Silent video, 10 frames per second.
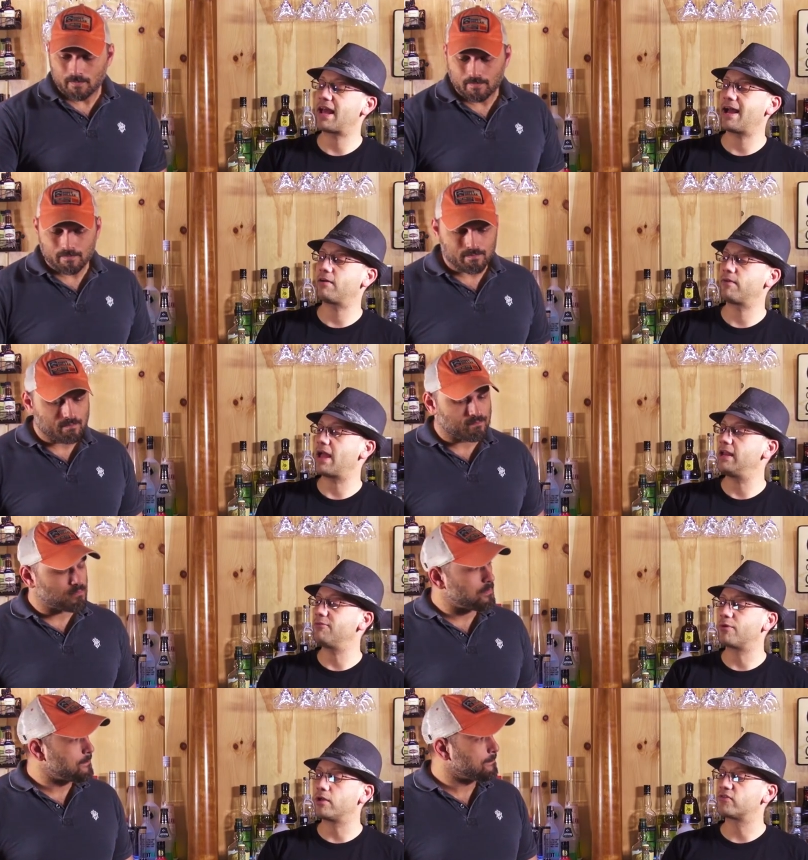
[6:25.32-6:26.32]
Speaker 1: have any
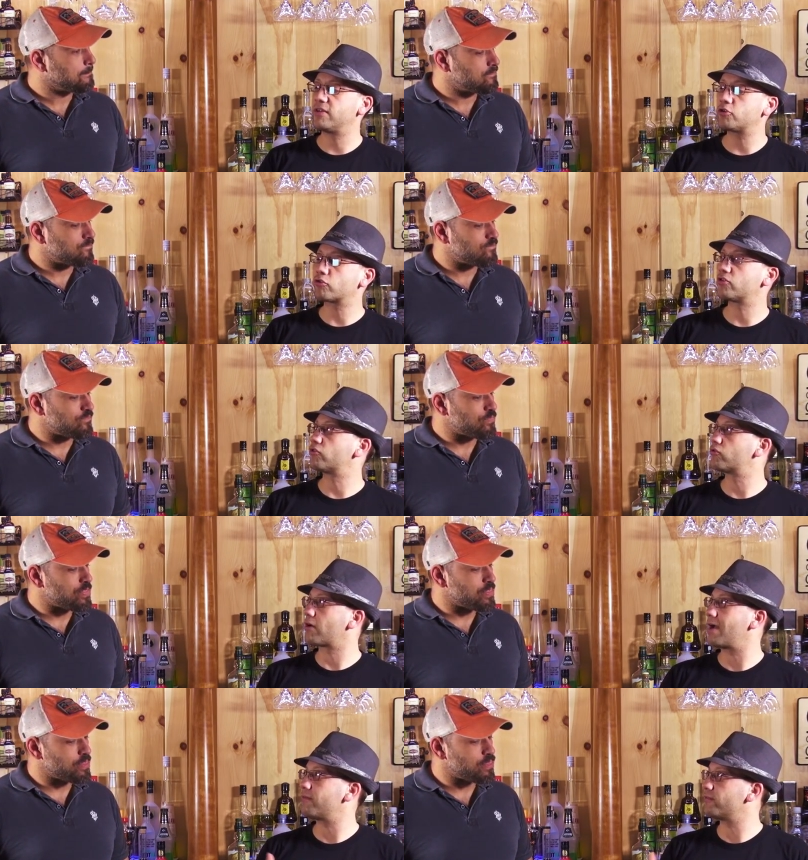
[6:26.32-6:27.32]
real citrus
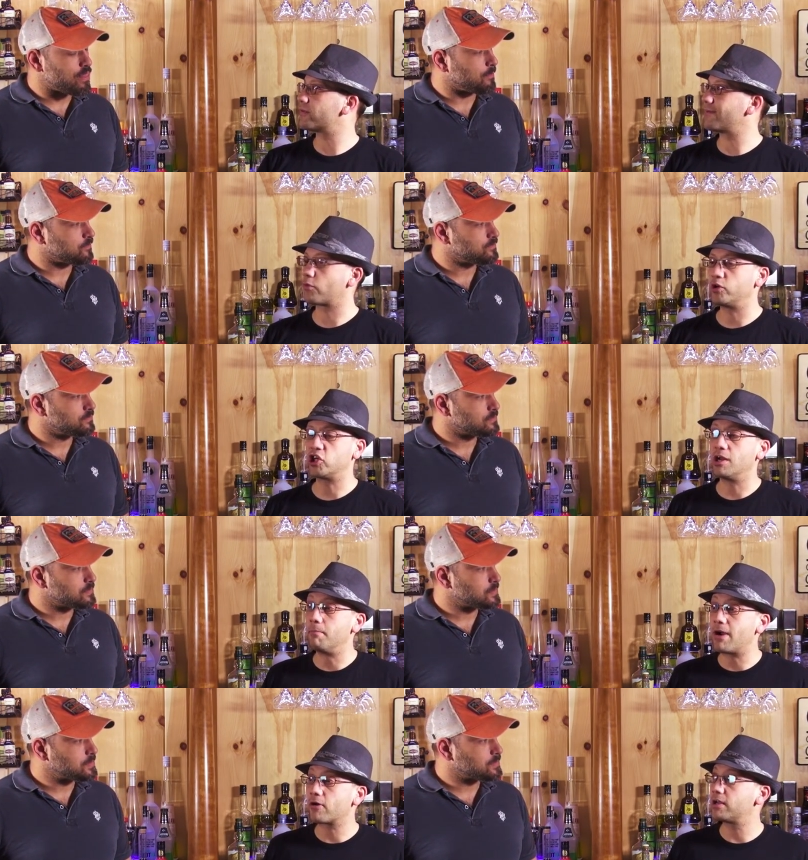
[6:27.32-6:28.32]
driving flavor, which an
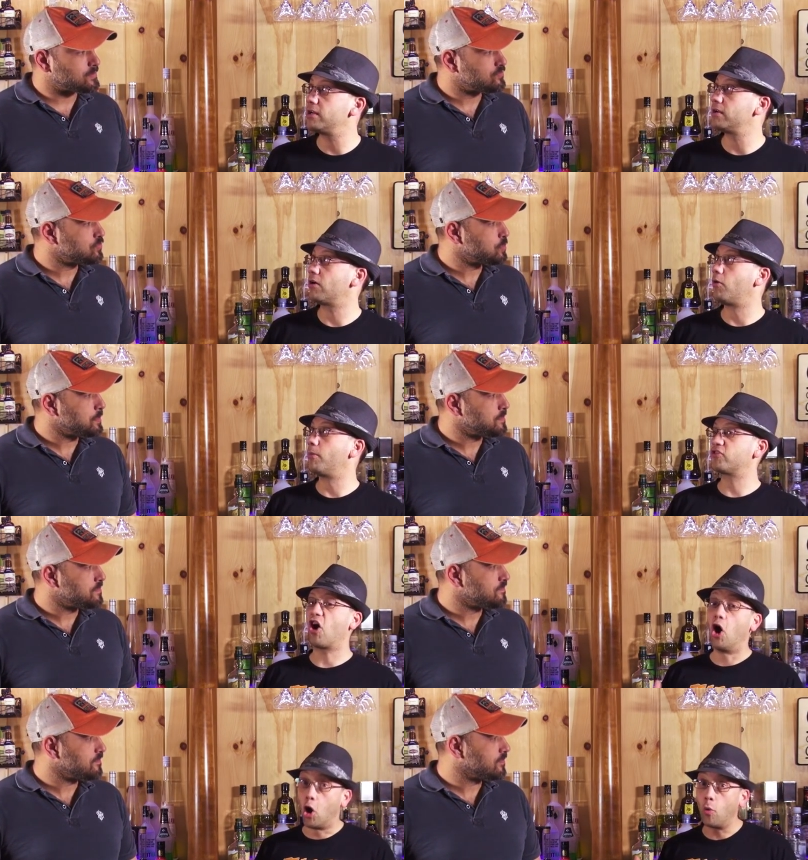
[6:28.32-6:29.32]
American almost
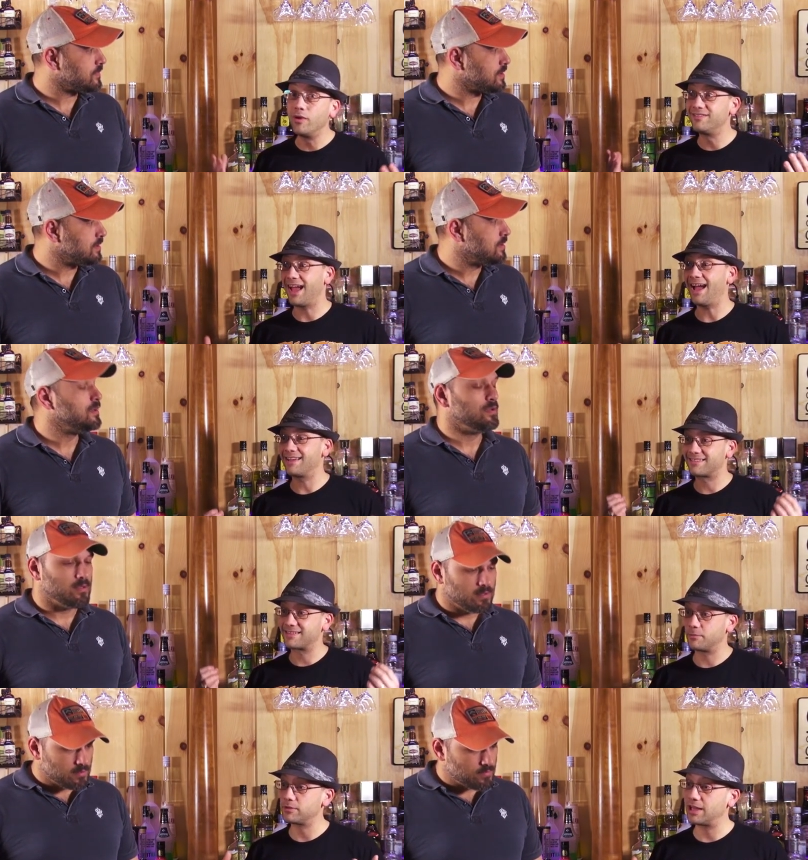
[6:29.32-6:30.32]
always has some